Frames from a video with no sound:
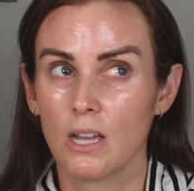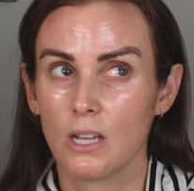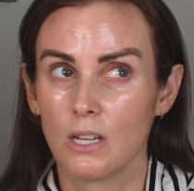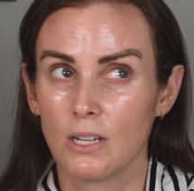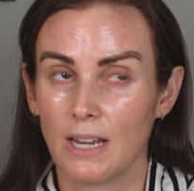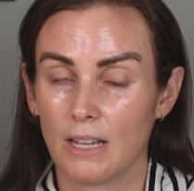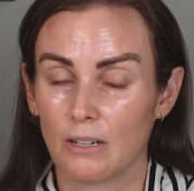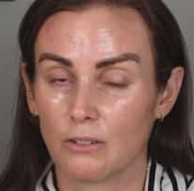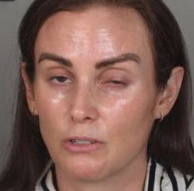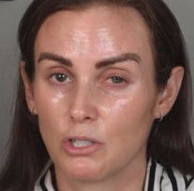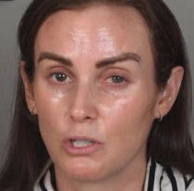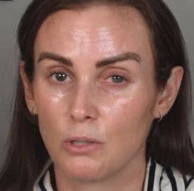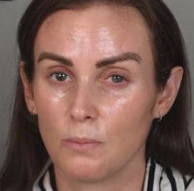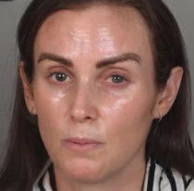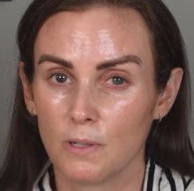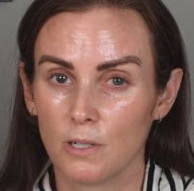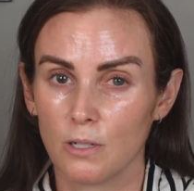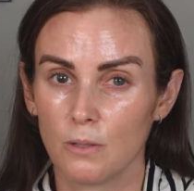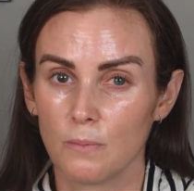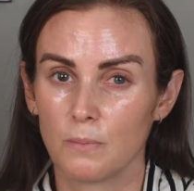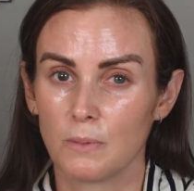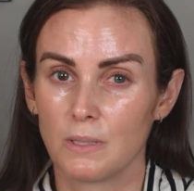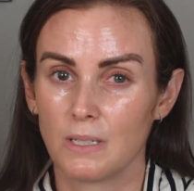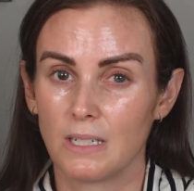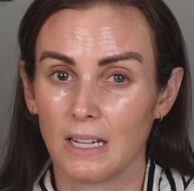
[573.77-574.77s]
Now
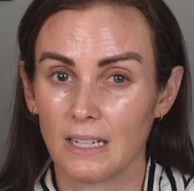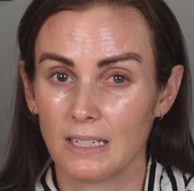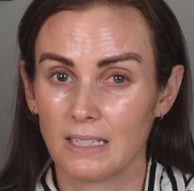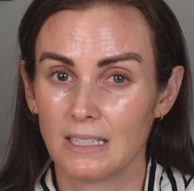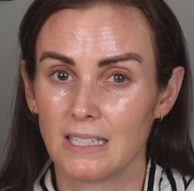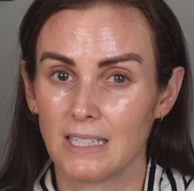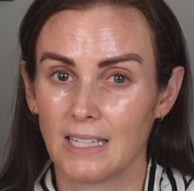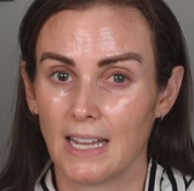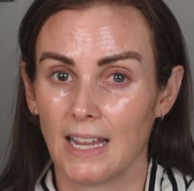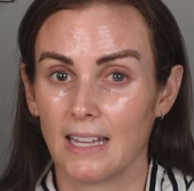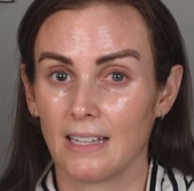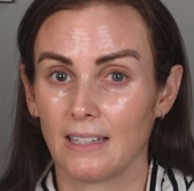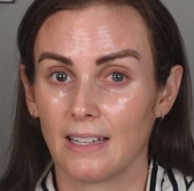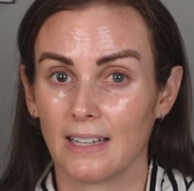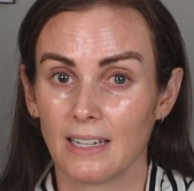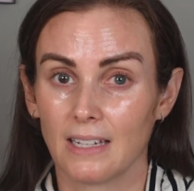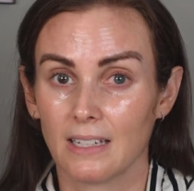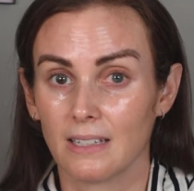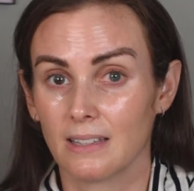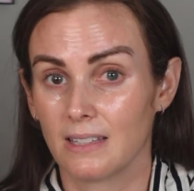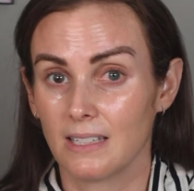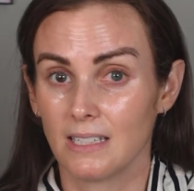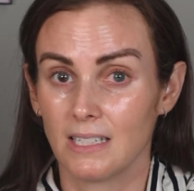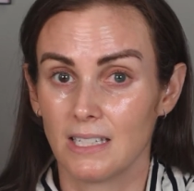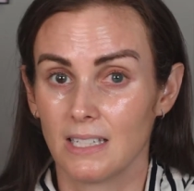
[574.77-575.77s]
Supergoop does say
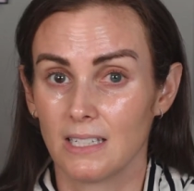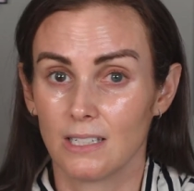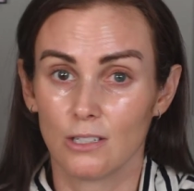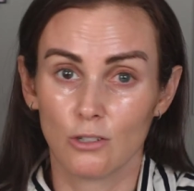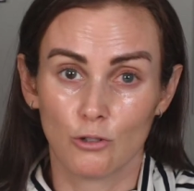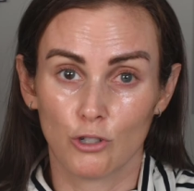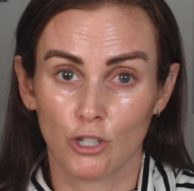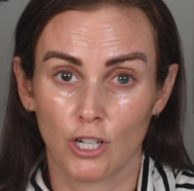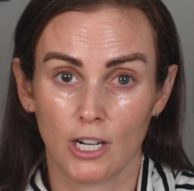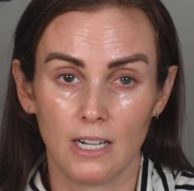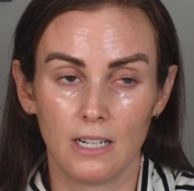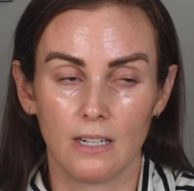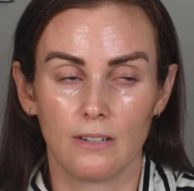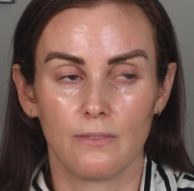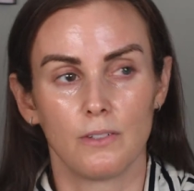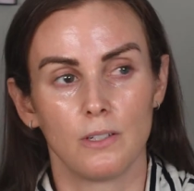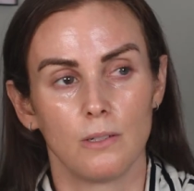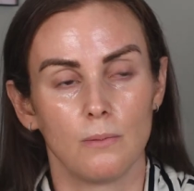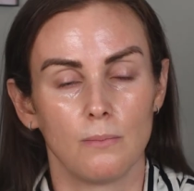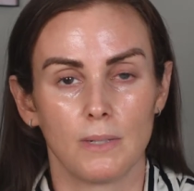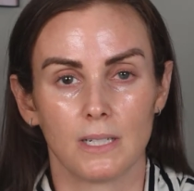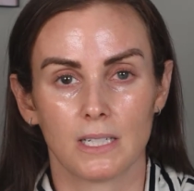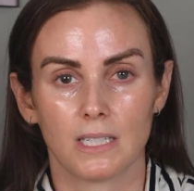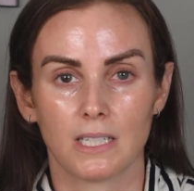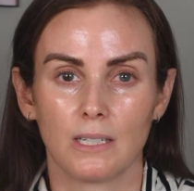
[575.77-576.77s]
like, this is great if you
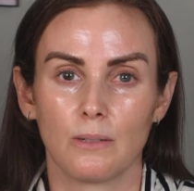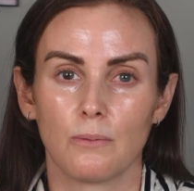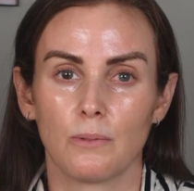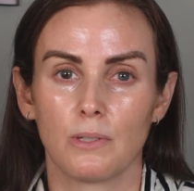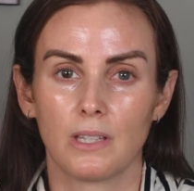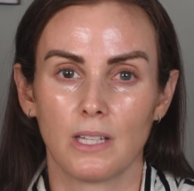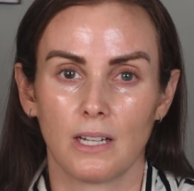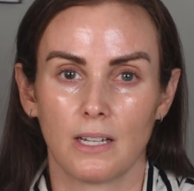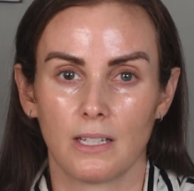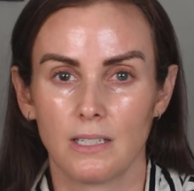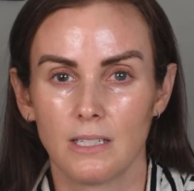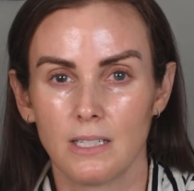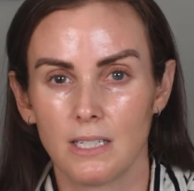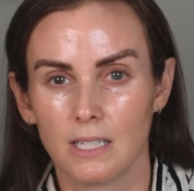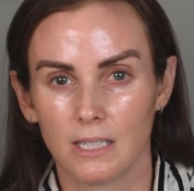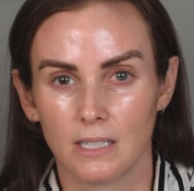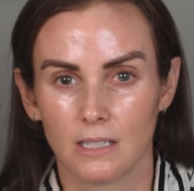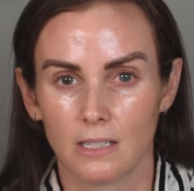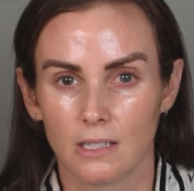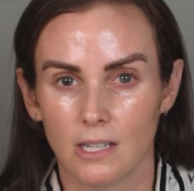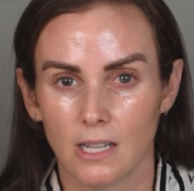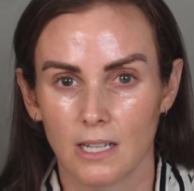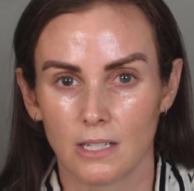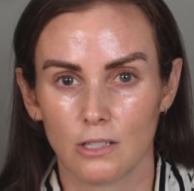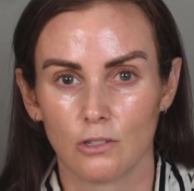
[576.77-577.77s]
mix it with the unseen
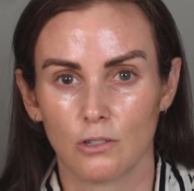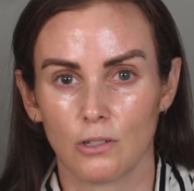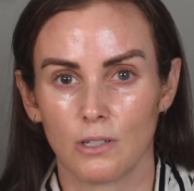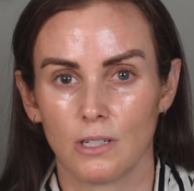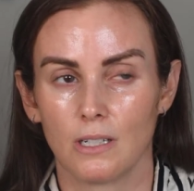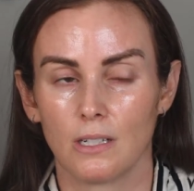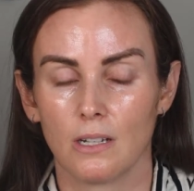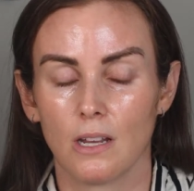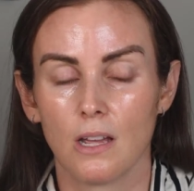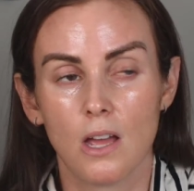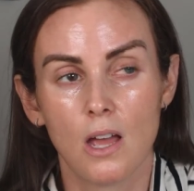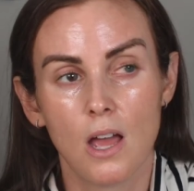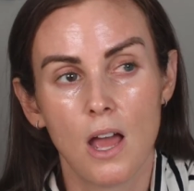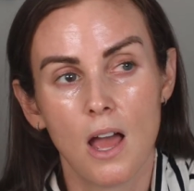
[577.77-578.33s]
sunscreen.